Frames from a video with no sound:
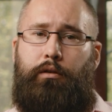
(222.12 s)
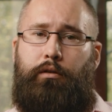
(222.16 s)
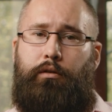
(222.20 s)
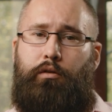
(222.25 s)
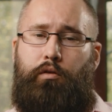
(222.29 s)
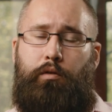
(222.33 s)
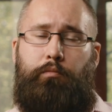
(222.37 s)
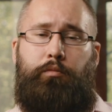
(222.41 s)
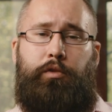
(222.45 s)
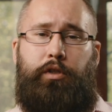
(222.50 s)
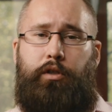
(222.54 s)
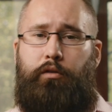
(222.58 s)

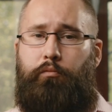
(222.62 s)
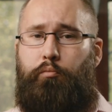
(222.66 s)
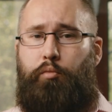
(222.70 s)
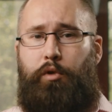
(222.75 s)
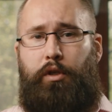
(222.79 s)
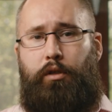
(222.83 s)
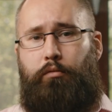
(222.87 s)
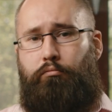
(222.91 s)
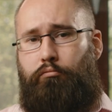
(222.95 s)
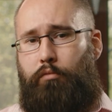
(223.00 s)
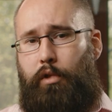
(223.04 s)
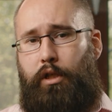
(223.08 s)
Crimson have
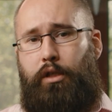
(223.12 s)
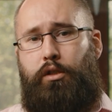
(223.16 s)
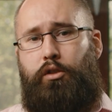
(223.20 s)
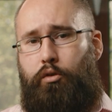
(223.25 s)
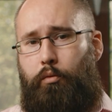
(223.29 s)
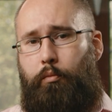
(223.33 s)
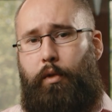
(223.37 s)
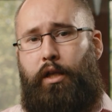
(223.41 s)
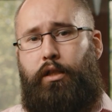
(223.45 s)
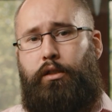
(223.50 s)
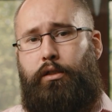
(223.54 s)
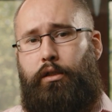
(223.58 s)
been
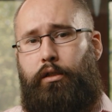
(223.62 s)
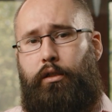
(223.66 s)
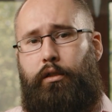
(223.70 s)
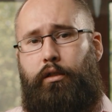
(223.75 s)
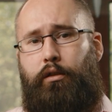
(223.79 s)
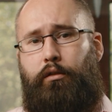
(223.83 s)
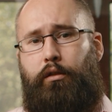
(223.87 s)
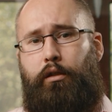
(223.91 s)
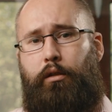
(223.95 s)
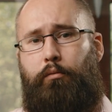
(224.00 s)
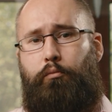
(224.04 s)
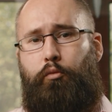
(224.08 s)
instrumental
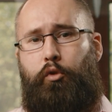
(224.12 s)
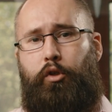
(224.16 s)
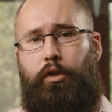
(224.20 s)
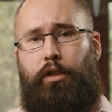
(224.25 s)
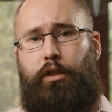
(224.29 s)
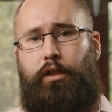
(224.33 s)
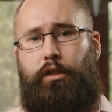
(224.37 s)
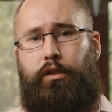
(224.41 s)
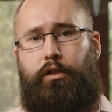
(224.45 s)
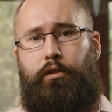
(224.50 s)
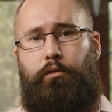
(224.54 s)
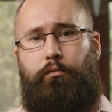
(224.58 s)
in what it
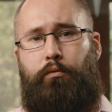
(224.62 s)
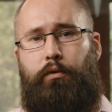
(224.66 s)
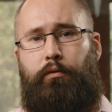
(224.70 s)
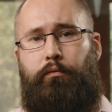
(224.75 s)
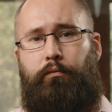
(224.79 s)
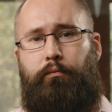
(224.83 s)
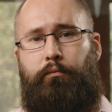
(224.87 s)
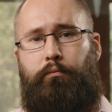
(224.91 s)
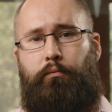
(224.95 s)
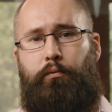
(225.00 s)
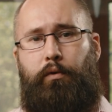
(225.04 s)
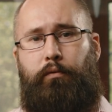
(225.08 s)
is that
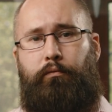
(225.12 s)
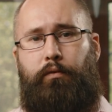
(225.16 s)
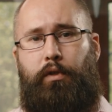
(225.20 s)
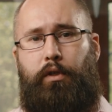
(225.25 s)
we've